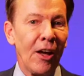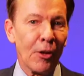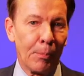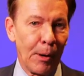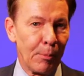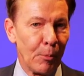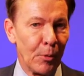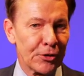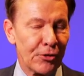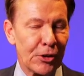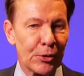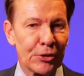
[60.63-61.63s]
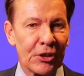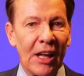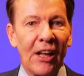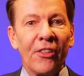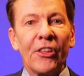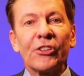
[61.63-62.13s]
The other problem was, of course,
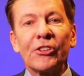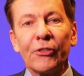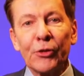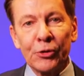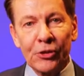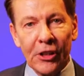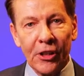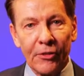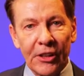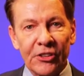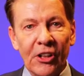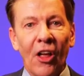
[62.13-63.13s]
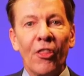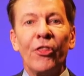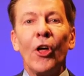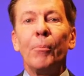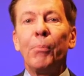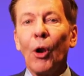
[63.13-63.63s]
the civil service,
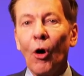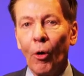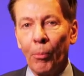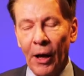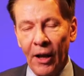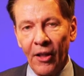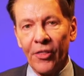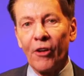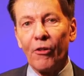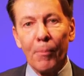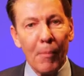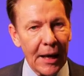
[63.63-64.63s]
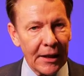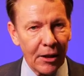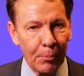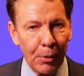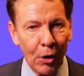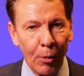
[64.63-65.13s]
the blob, the
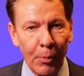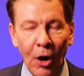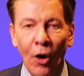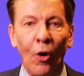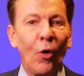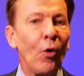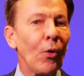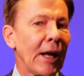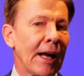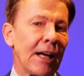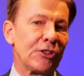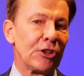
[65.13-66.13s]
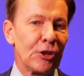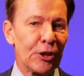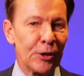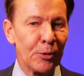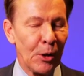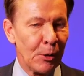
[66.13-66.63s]
Remainer blob. All they had to
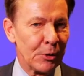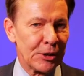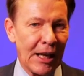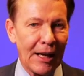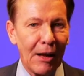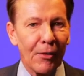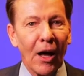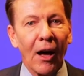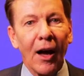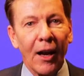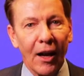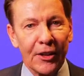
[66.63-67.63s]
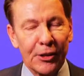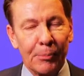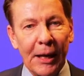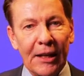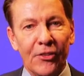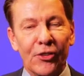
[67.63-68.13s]
do was get out their highlighter
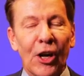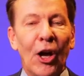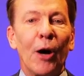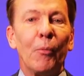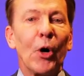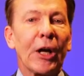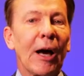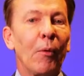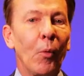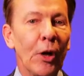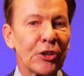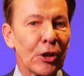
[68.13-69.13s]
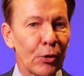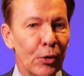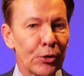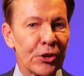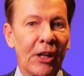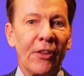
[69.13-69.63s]
pens and work out which
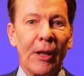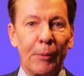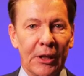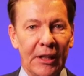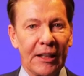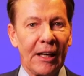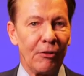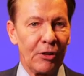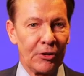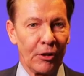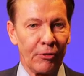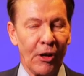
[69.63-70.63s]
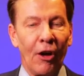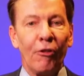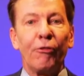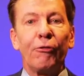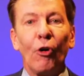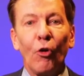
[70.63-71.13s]
laws they were going to get rid of.
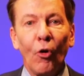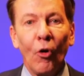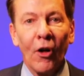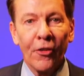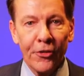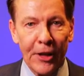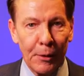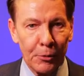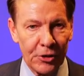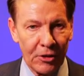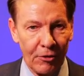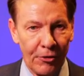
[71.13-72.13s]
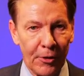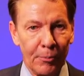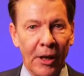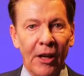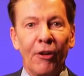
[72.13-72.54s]
4,000 of them.